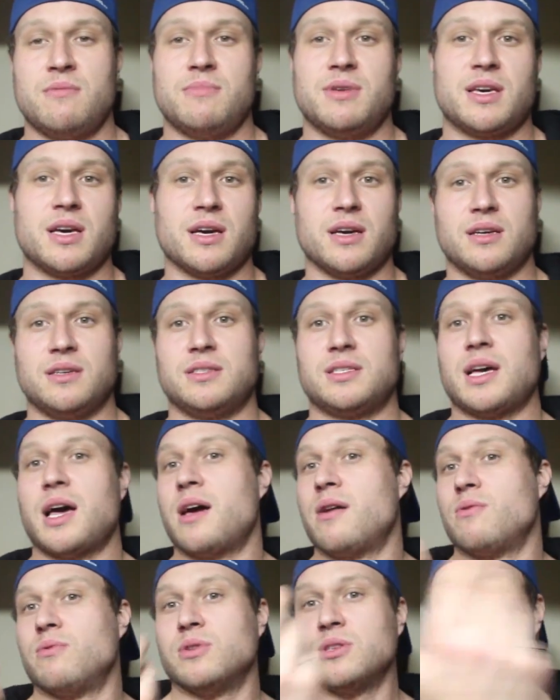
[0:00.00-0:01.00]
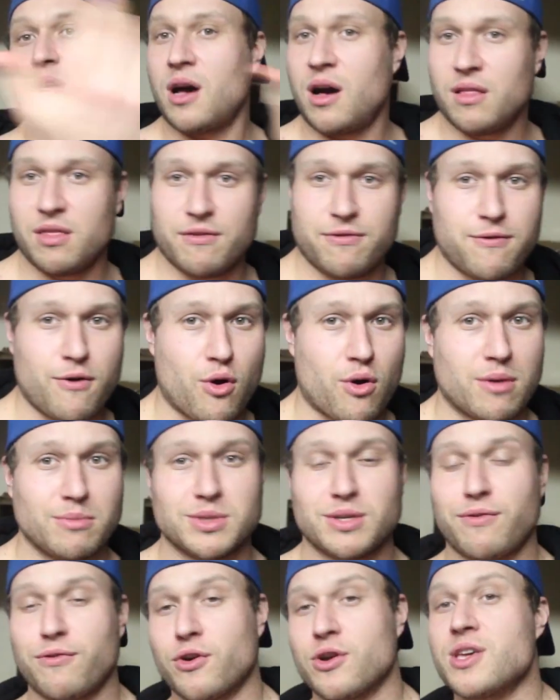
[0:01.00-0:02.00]
because I was on the
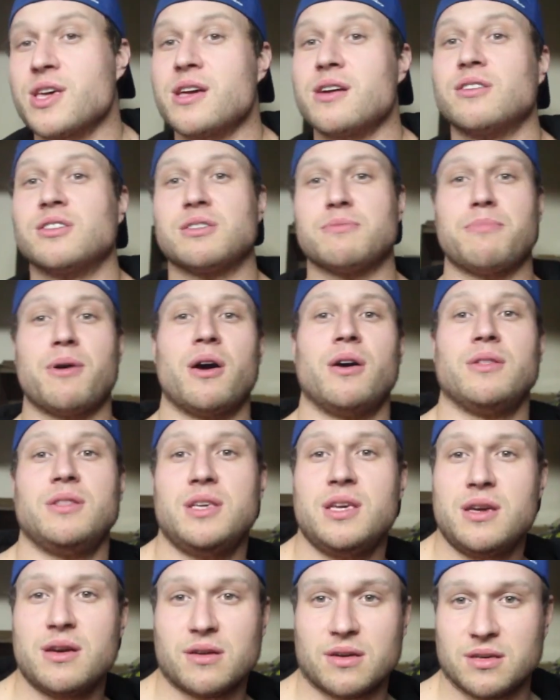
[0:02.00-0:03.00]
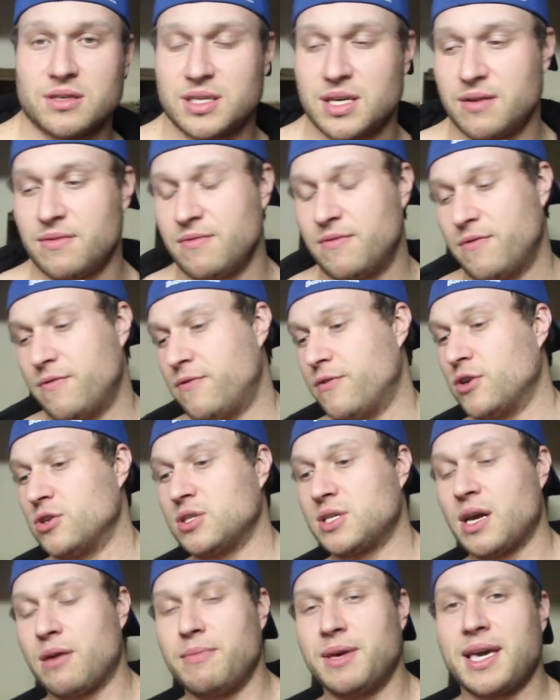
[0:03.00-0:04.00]
forums for years upon years, and
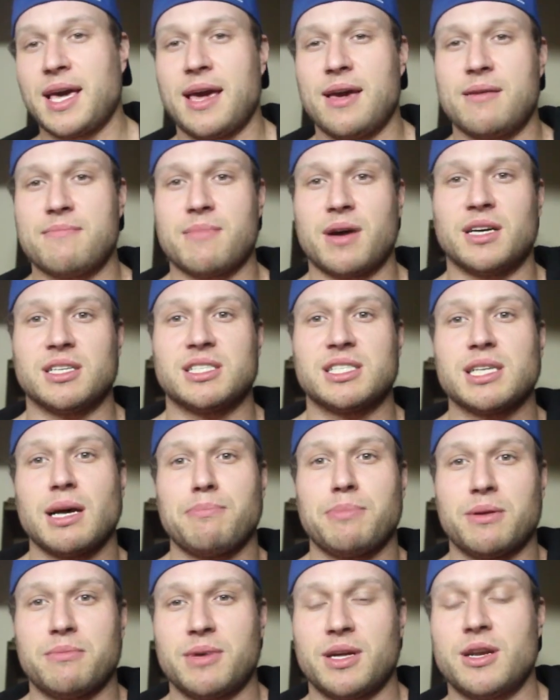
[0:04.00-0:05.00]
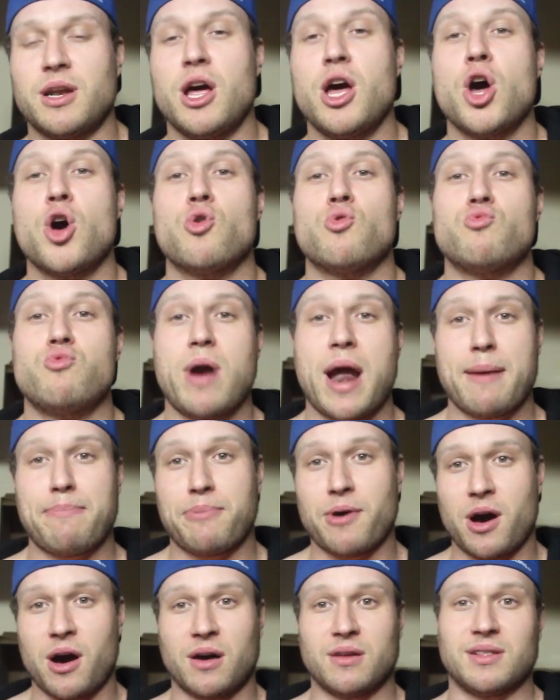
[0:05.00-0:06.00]
first I became a supplement
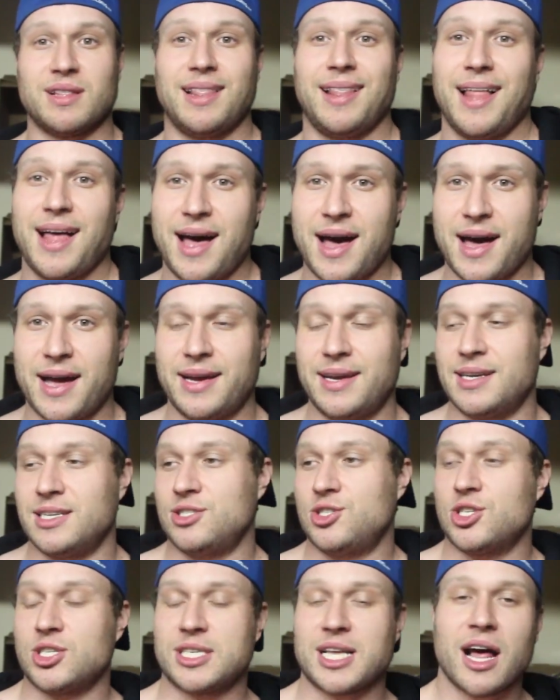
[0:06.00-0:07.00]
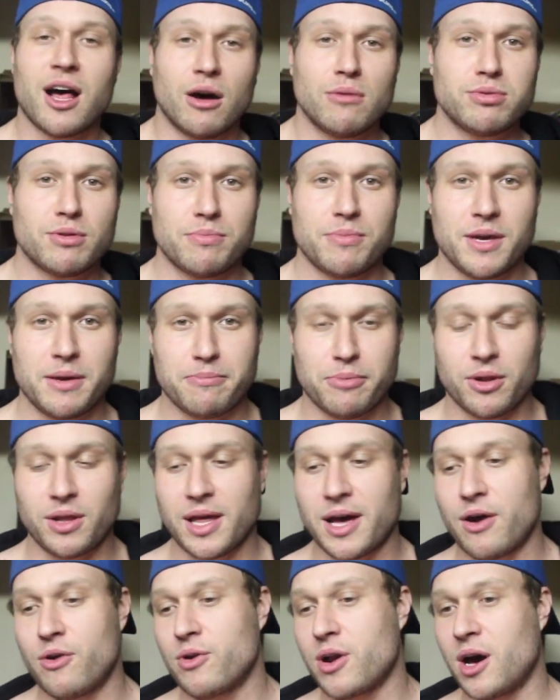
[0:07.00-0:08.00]
rep online and just helped
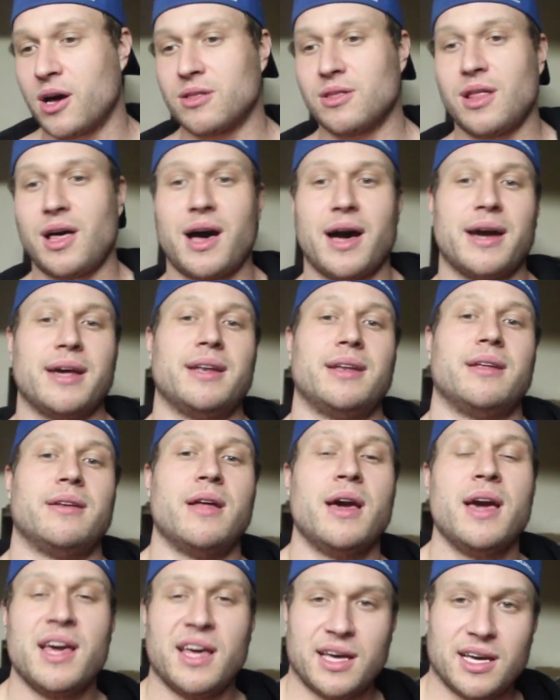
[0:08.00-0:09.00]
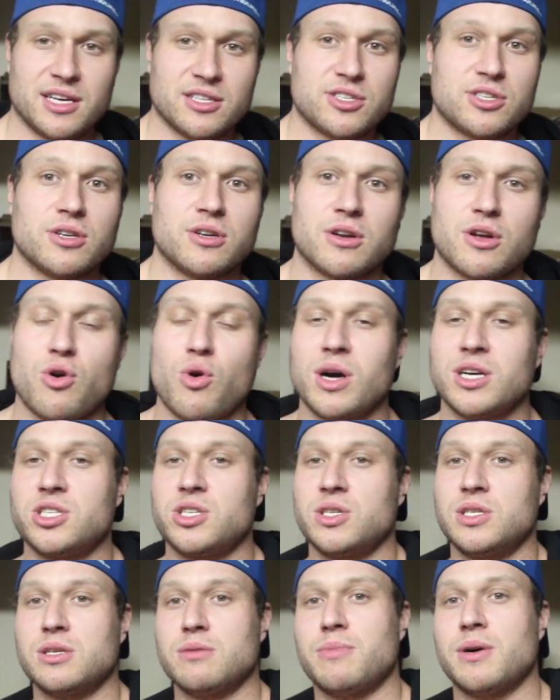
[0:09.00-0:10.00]
people out online and answered
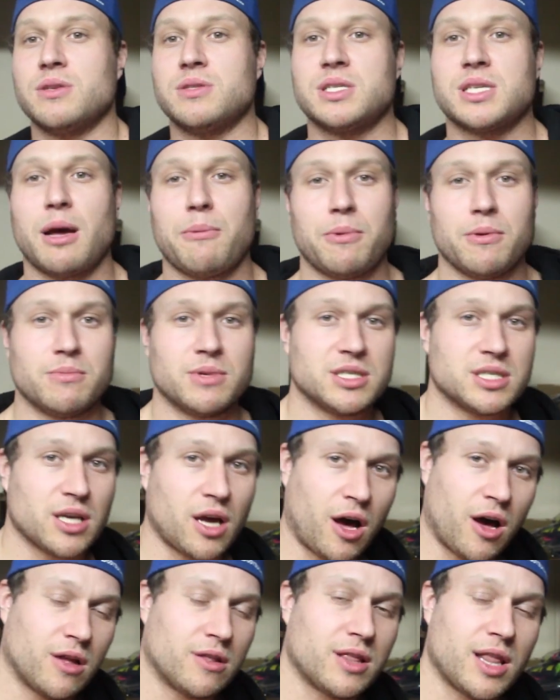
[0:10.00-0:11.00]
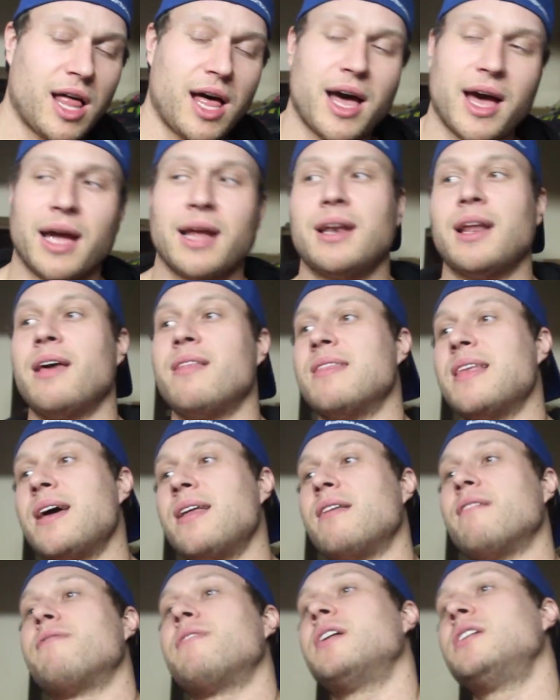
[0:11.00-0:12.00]
questions about supplements online, and
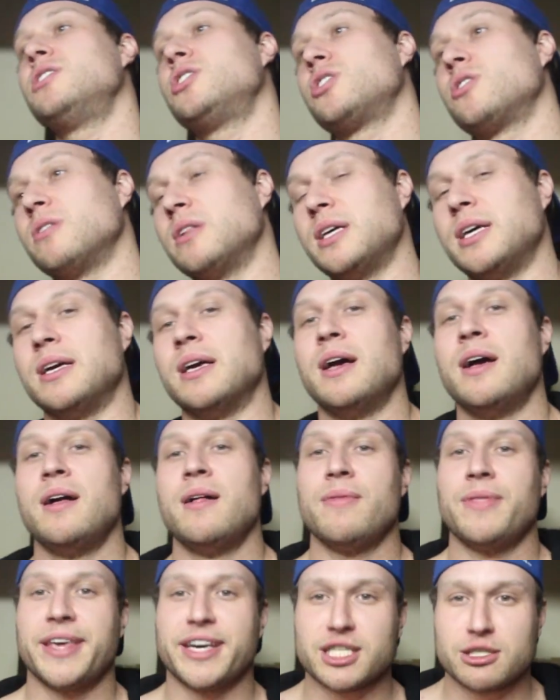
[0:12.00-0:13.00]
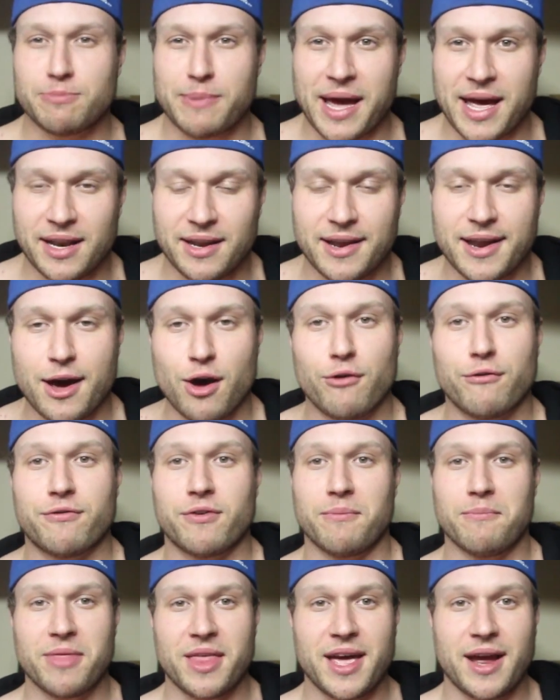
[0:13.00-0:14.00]
then eventually expanded out
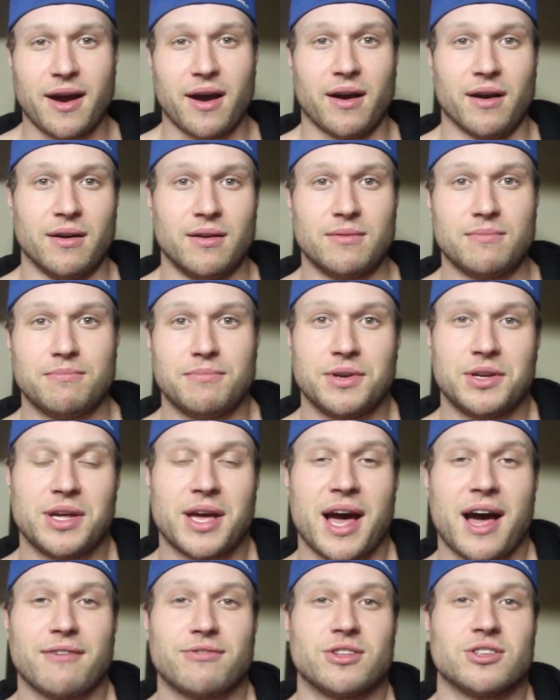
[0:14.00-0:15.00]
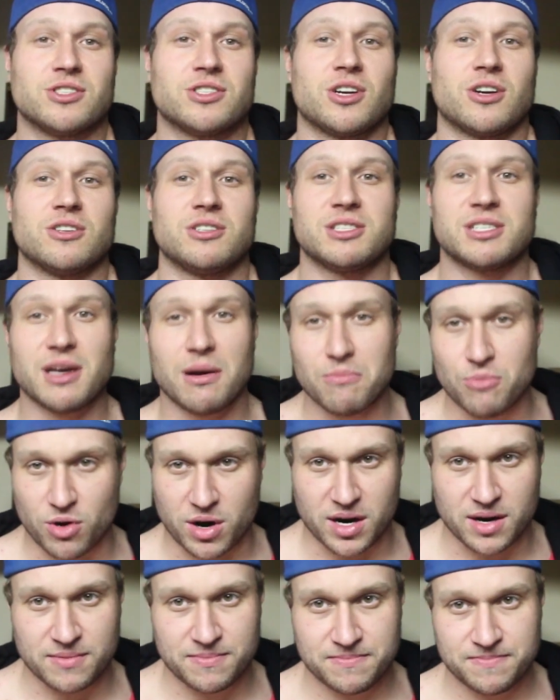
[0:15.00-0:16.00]
from there. But you have to start
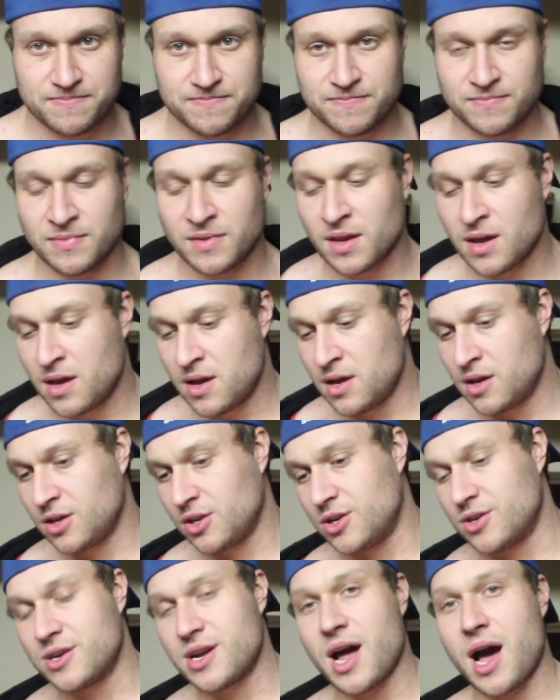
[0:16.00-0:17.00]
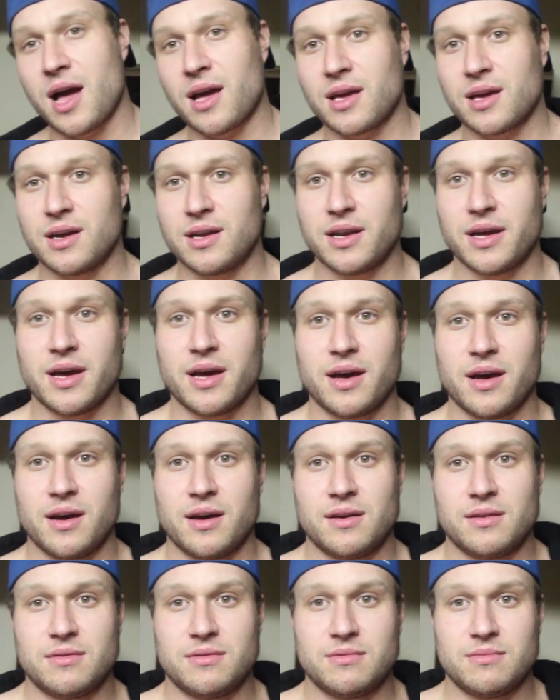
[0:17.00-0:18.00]
somewhere. You're not
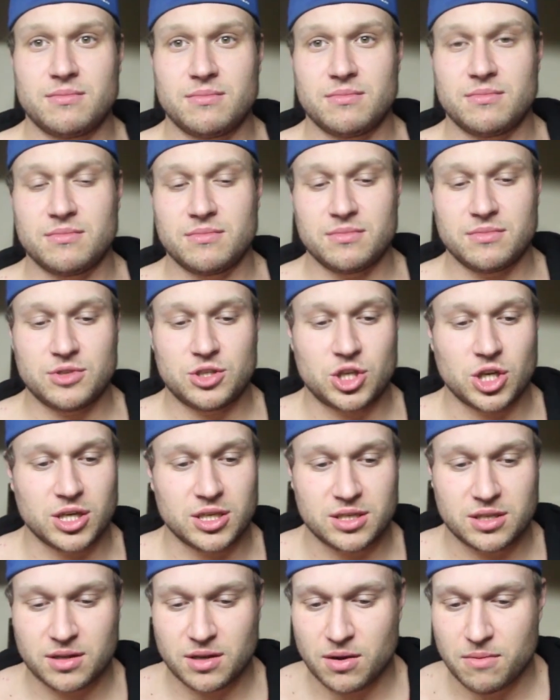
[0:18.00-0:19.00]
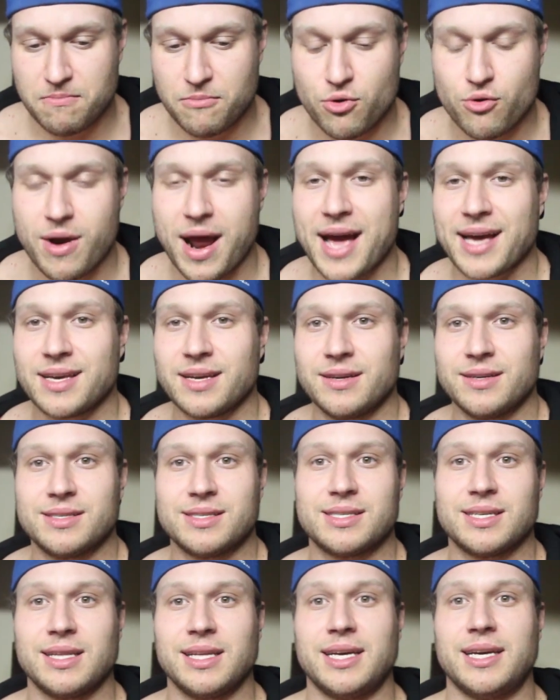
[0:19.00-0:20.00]
gonna just
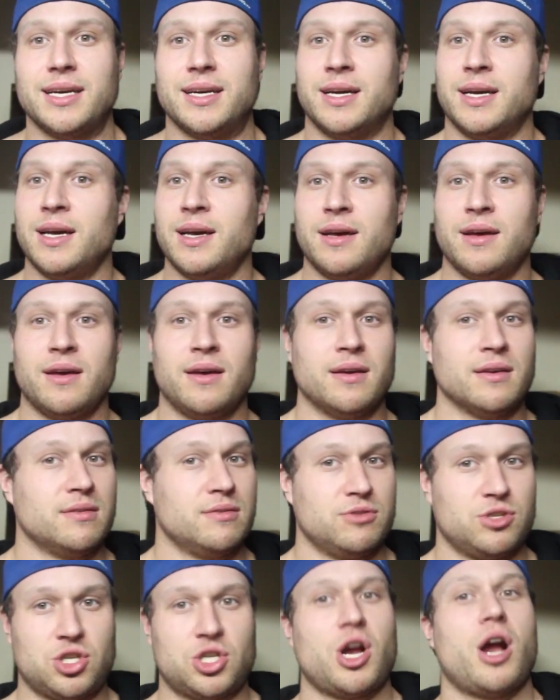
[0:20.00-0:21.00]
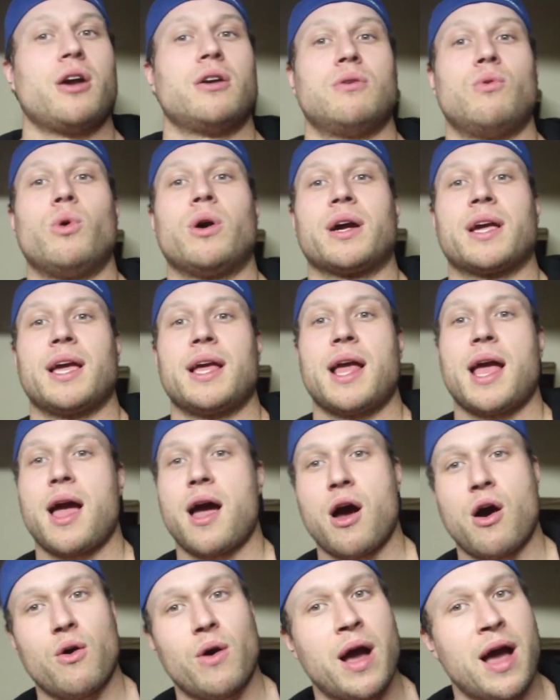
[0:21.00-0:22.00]
miraculously start working
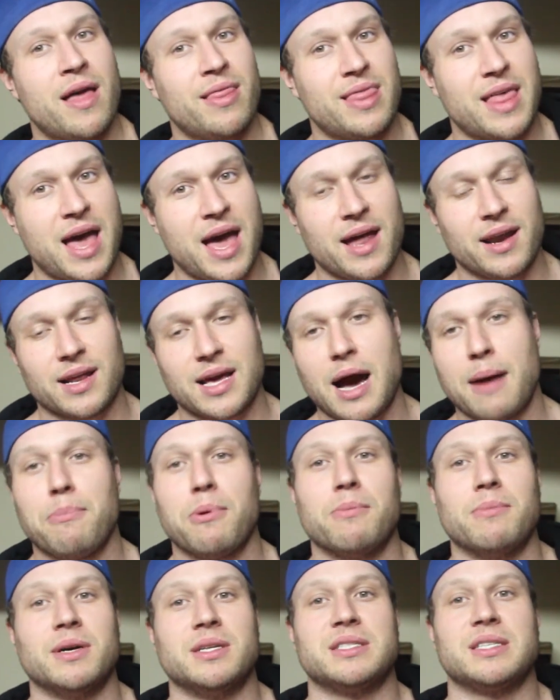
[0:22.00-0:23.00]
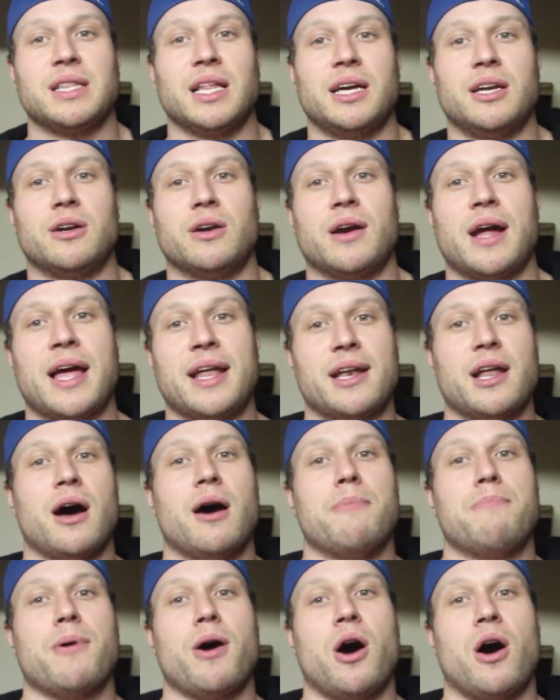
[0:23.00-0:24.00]
out and then a couple months later end
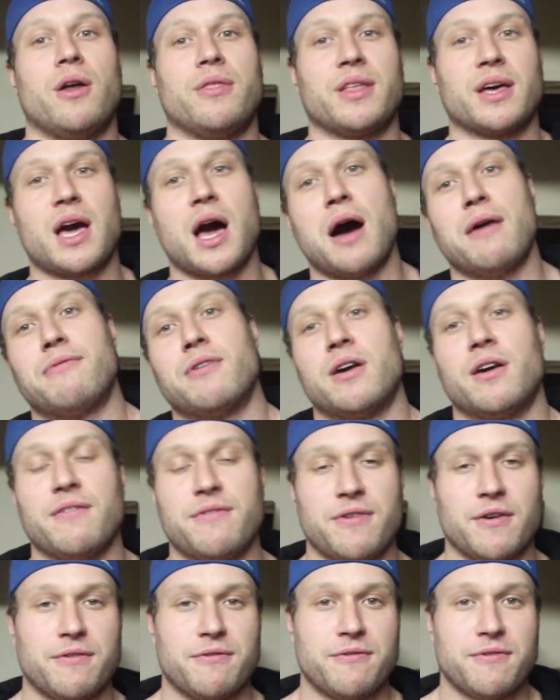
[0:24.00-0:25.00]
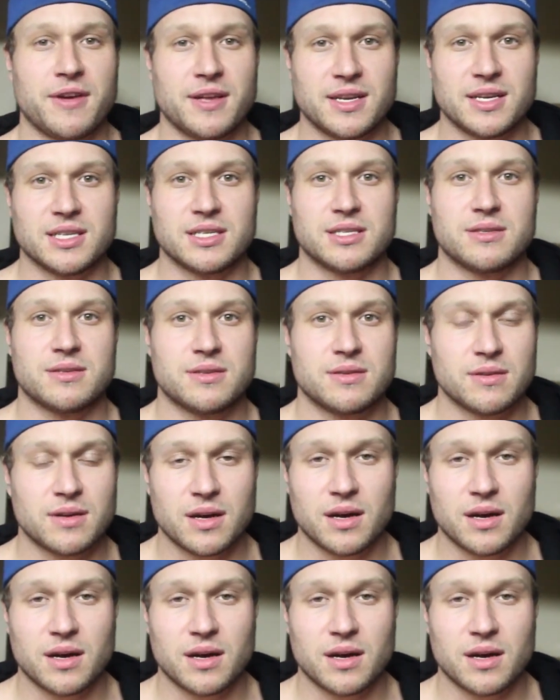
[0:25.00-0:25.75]
up on the cover of a fitness